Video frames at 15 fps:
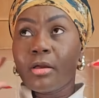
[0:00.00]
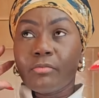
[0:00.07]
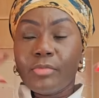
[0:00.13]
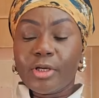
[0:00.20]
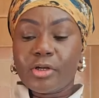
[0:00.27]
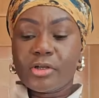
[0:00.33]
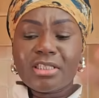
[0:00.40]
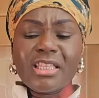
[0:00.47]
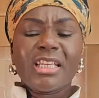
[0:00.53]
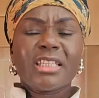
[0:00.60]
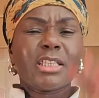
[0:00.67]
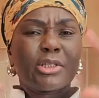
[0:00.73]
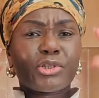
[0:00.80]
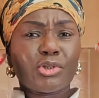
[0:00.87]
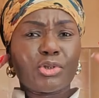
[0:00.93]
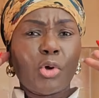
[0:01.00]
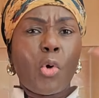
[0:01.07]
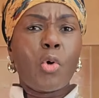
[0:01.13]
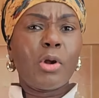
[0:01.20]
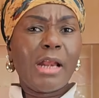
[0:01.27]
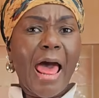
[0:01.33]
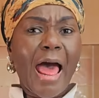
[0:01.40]
because this is so
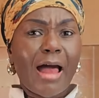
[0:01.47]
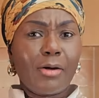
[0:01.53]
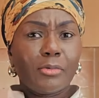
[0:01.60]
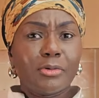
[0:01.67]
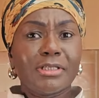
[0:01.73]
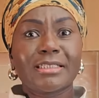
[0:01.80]
loud.